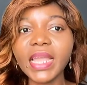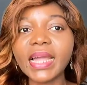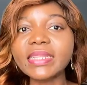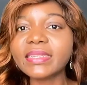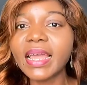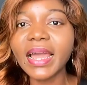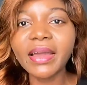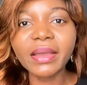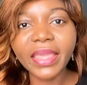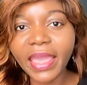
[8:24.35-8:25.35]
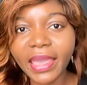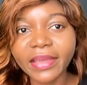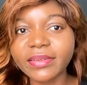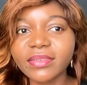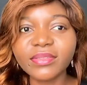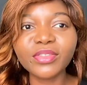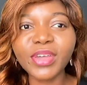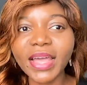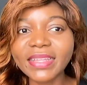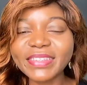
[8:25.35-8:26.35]
And yeah, you
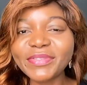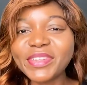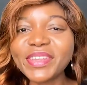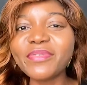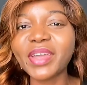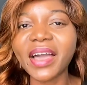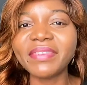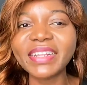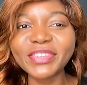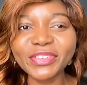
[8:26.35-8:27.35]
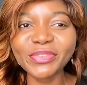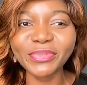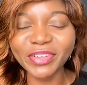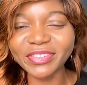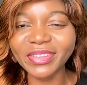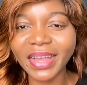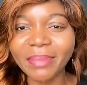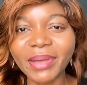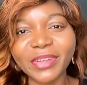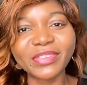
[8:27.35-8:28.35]
can't, even if you have an issue you want to talk
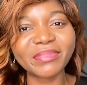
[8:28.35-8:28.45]
about.